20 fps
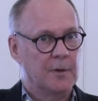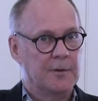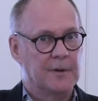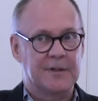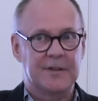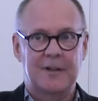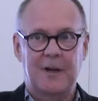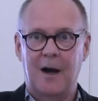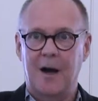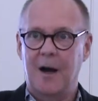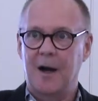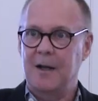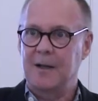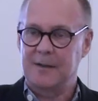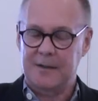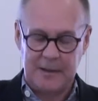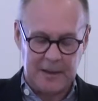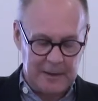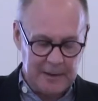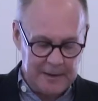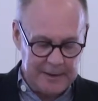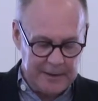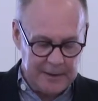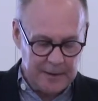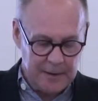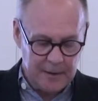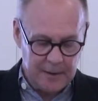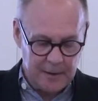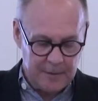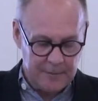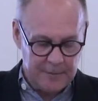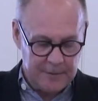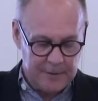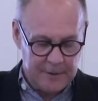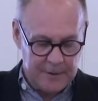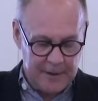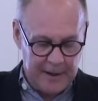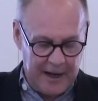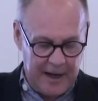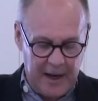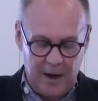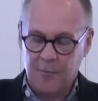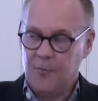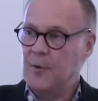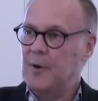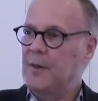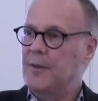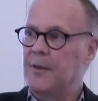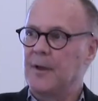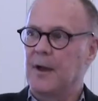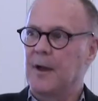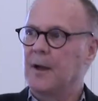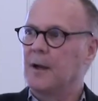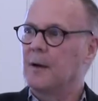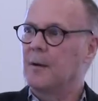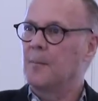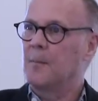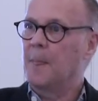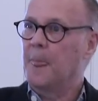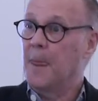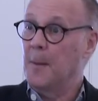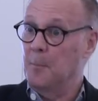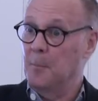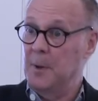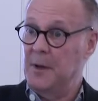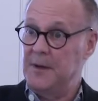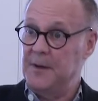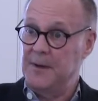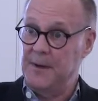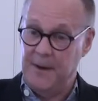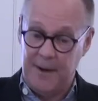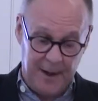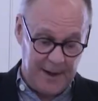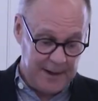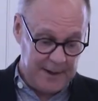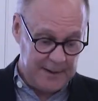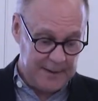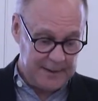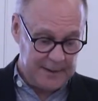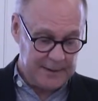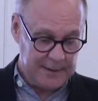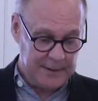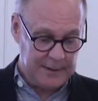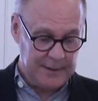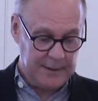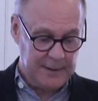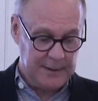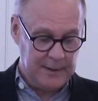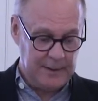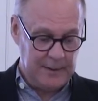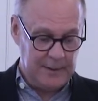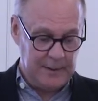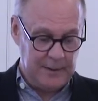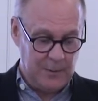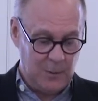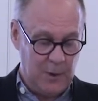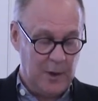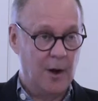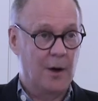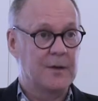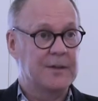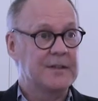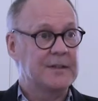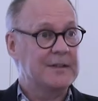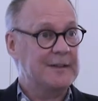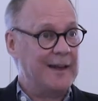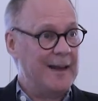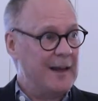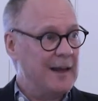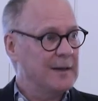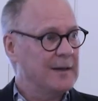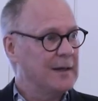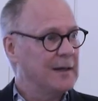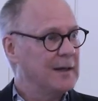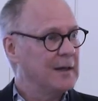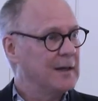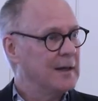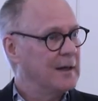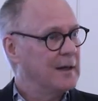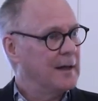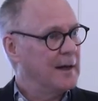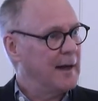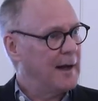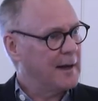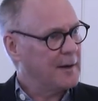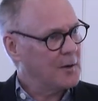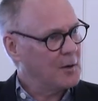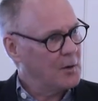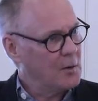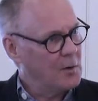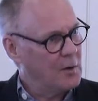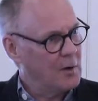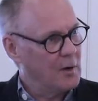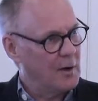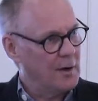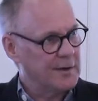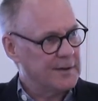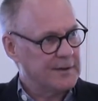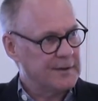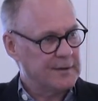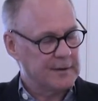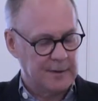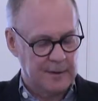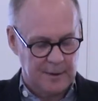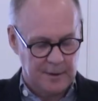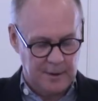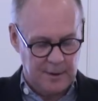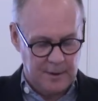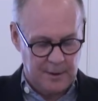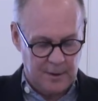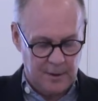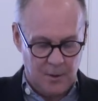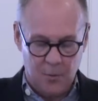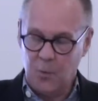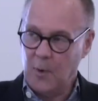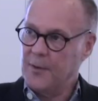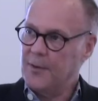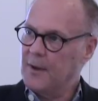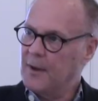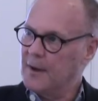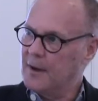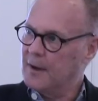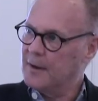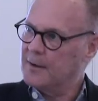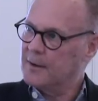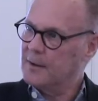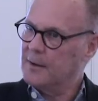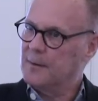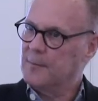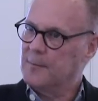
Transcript: The sky is clear of everything but night. We are standing at a loss within it.